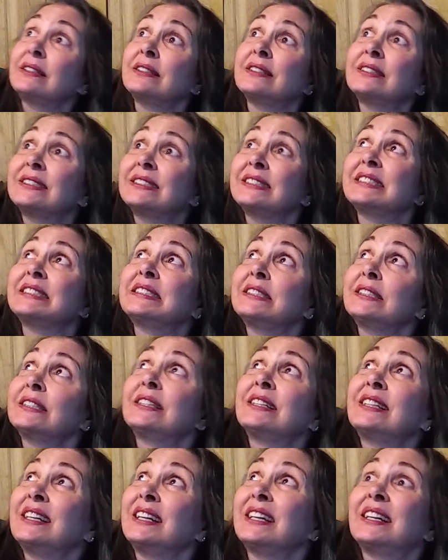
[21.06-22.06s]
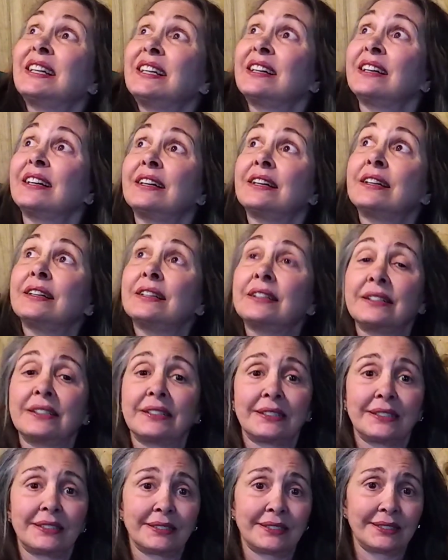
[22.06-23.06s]

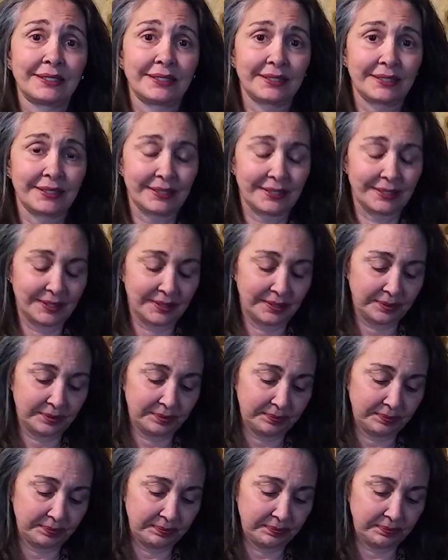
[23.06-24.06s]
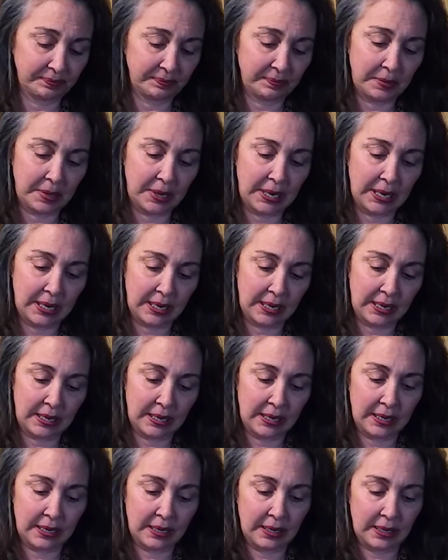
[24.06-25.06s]

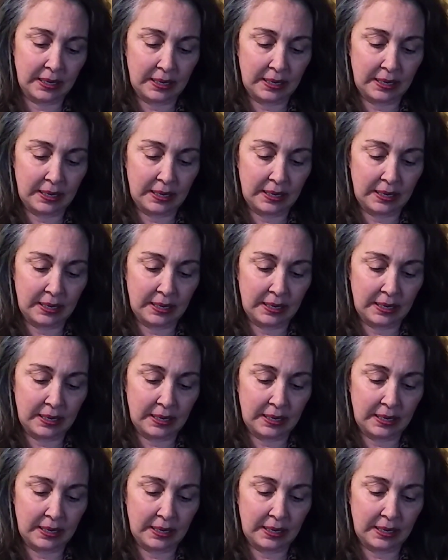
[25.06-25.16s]
(no one is talking)